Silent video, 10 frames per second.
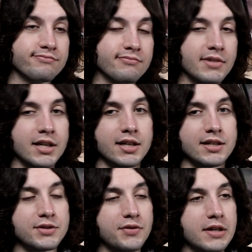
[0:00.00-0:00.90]
Man,
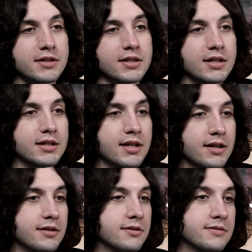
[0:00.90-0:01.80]
it's finally getting
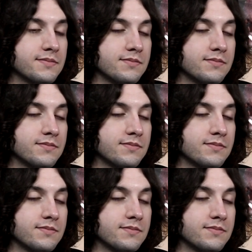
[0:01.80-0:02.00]
Al.